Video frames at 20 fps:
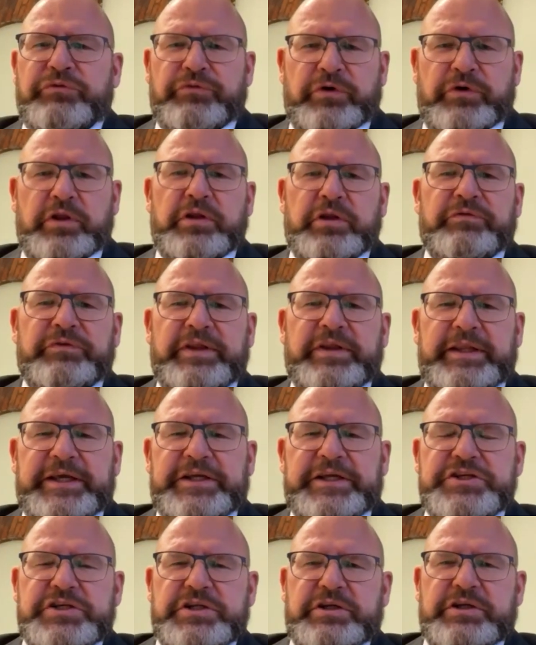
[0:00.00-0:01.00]
followed
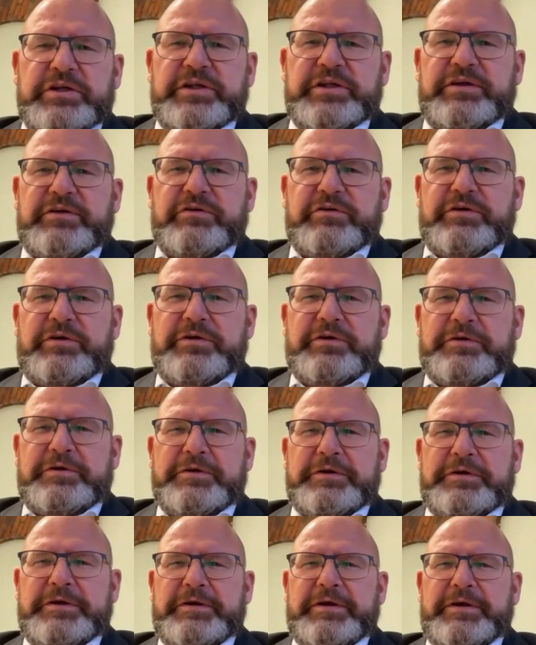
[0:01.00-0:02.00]
election
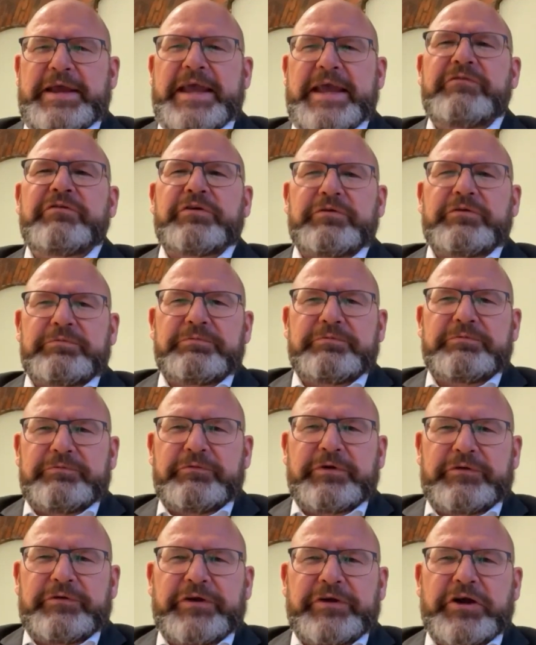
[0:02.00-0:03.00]
ever
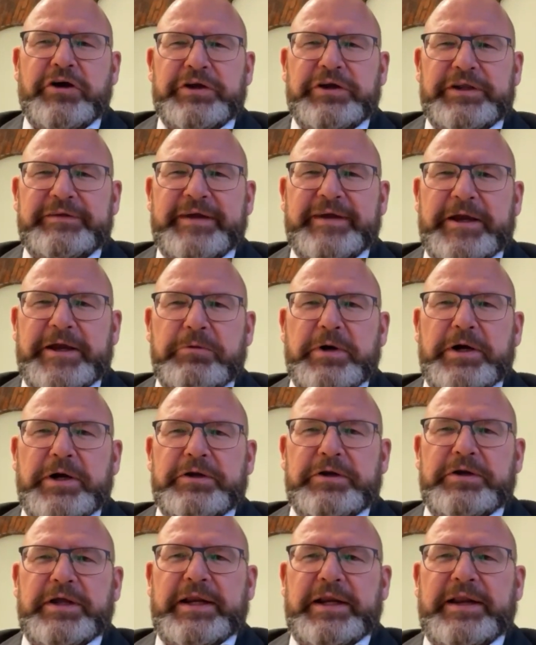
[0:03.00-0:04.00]
regarding
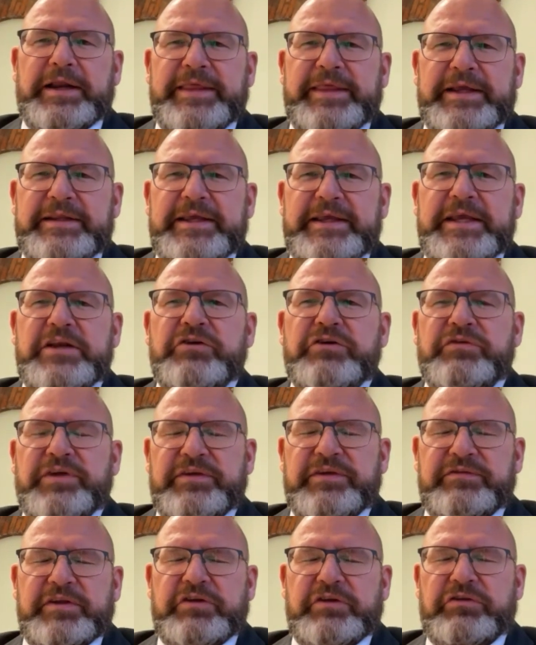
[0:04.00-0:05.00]
Taiwan. And I think the
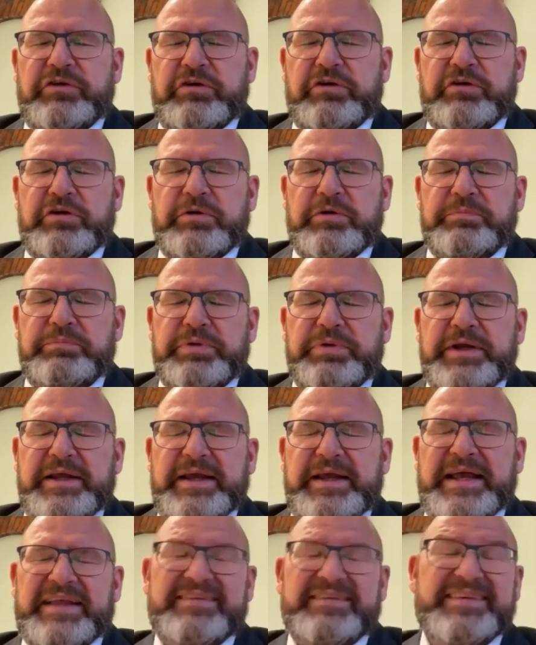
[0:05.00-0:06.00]
interest in Europe
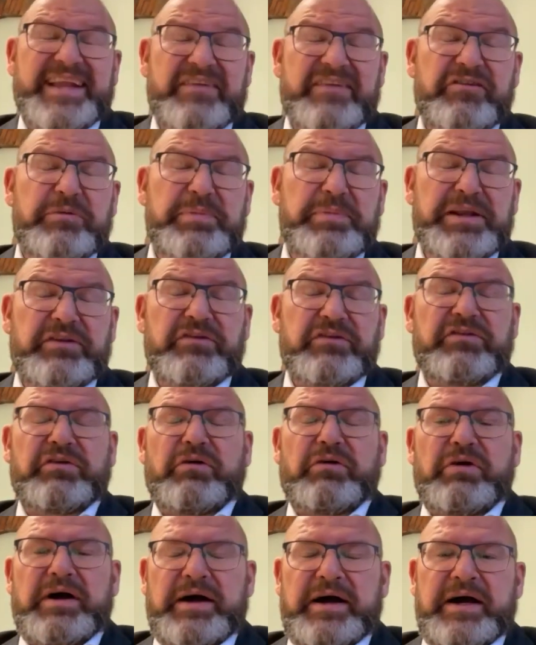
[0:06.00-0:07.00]
has never been
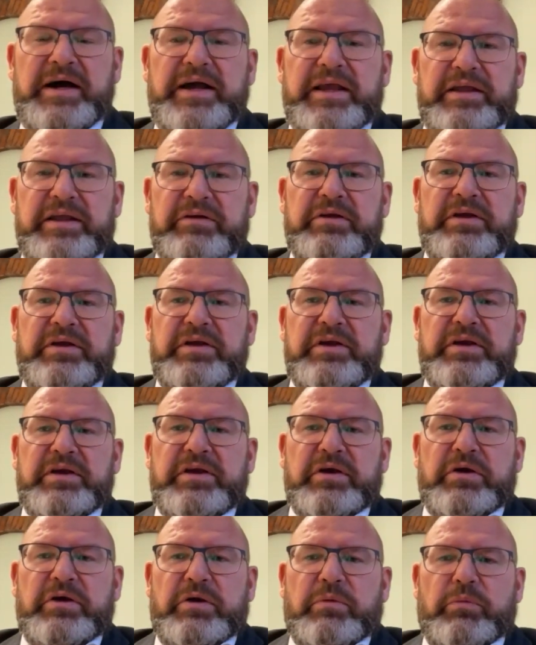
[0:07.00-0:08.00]
so high.
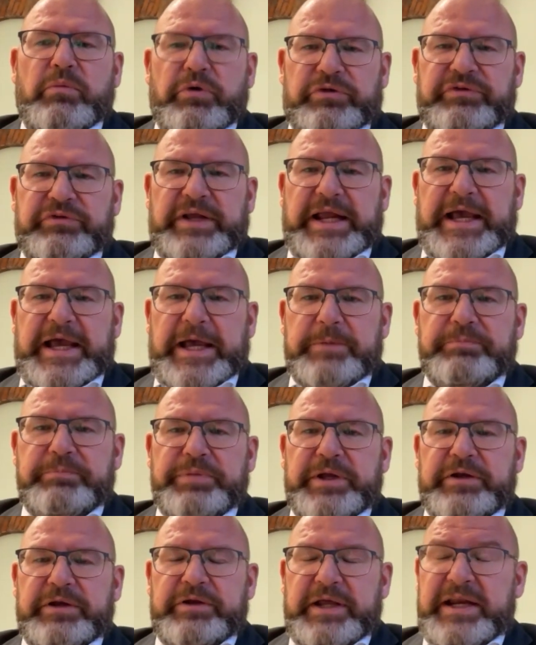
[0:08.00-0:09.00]
What's going to
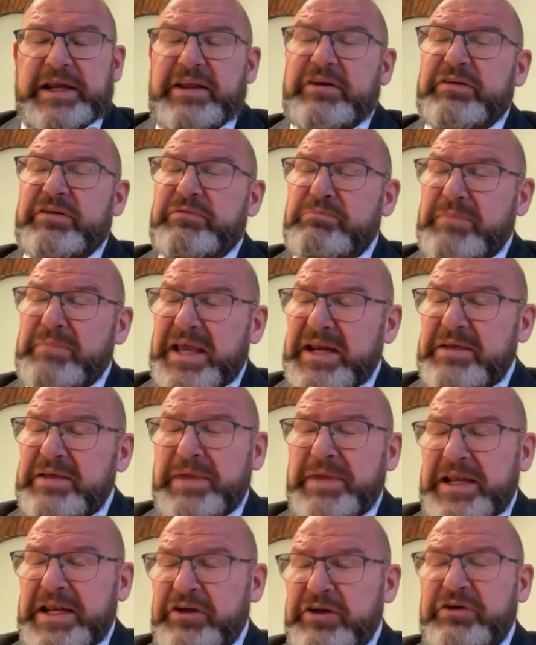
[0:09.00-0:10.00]
happen? And there are many,
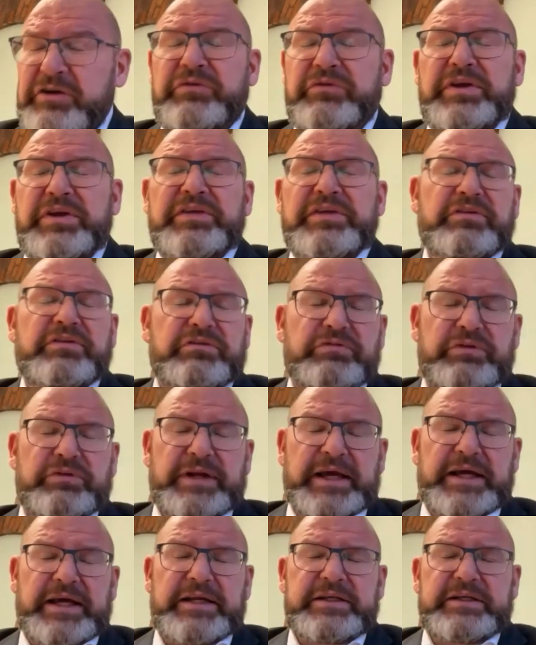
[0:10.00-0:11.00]
many good reasons for
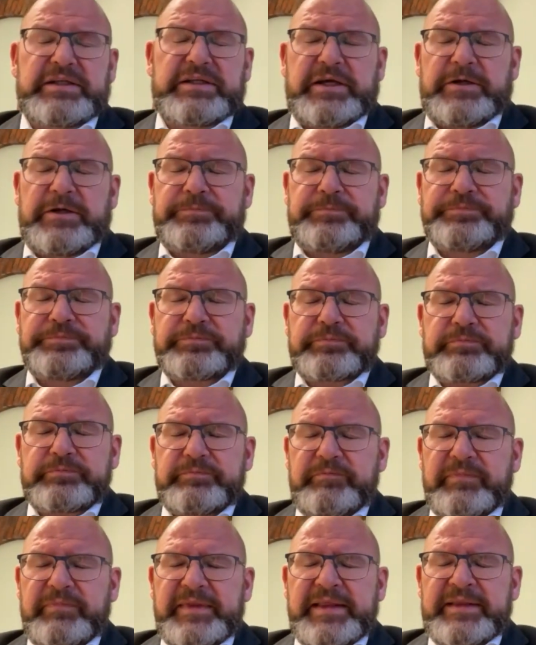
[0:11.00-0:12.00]
that.
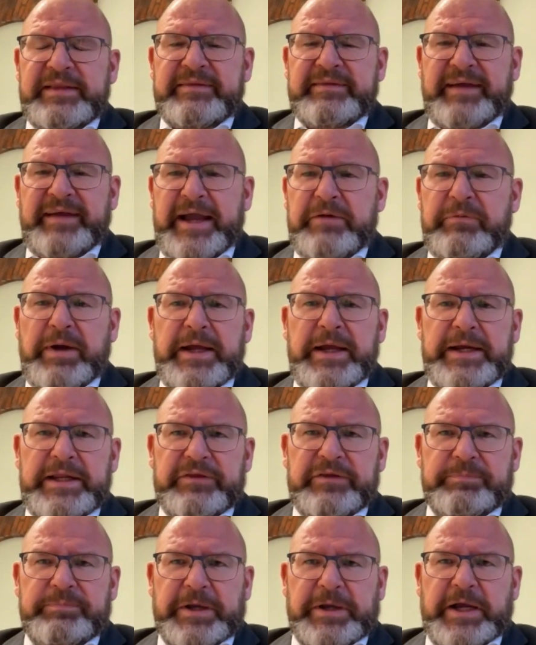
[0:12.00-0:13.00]
Taiwan
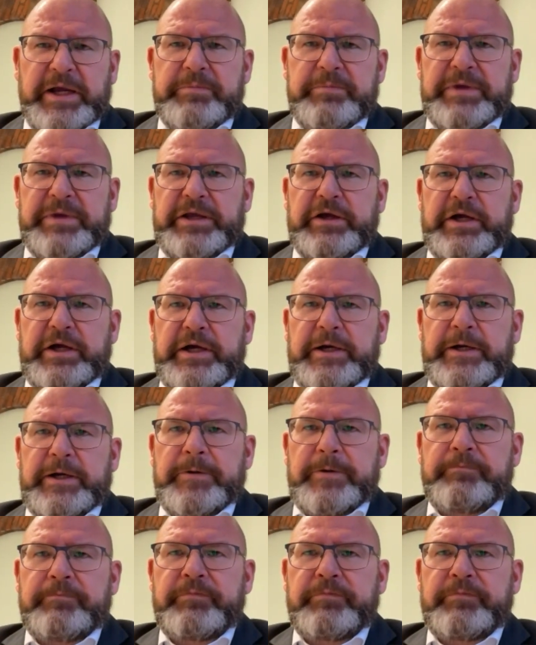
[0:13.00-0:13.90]
is becoming a